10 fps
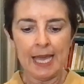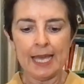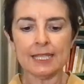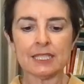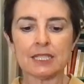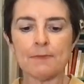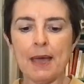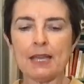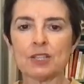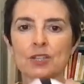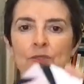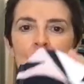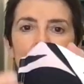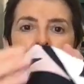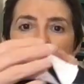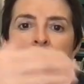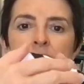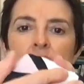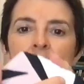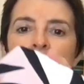is to make sure at the front
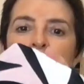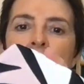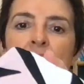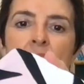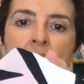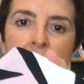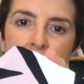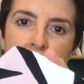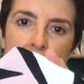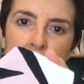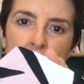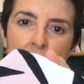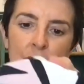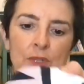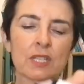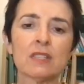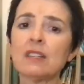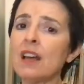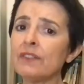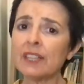you just have a nice outline, which is a
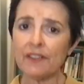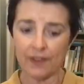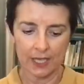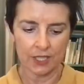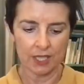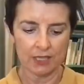lovely feature.